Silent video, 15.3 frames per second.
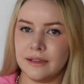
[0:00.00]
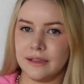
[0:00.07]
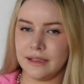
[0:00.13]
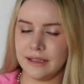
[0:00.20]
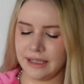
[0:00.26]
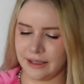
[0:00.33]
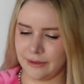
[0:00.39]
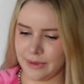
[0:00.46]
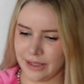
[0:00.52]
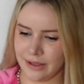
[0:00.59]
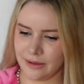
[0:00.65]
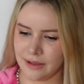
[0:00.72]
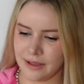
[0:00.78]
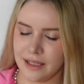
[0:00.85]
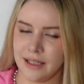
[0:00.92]
And there we
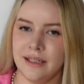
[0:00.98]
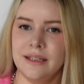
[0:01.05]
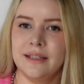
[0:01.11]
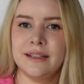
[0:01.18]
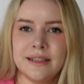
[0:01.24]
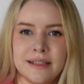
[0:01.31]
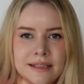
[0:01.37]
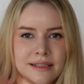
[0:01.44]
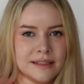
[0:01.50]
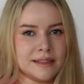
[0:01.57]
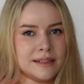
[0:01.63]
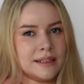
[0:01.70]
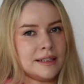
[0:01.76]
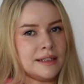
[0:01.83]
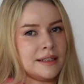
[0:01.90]
are.
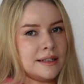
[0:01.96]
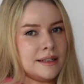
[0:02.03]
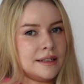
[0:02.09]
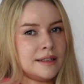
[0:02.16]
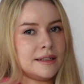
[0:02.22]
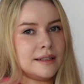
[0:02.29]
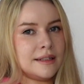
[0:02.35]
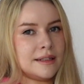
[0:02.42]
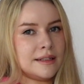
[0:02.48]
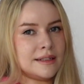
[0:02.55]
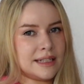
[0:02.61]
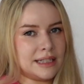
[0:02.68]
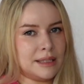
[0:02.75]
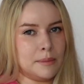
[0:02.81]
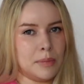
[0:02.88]
It's
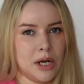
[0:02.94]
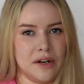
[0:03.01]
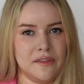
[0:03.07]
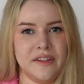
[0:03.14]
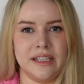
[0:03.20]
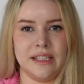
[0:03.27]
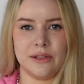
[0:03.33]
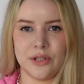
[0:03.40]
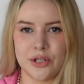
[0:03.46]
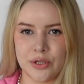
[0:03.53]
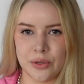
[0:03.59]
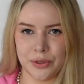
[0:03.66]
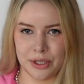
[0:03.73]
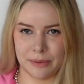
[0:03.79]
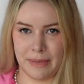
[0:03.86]
like the perfect little
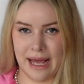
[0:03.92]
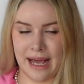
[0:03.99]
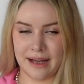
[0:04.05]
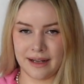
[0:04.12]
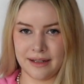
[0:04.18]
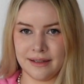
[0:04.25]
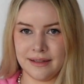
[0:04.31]
shoulder bag.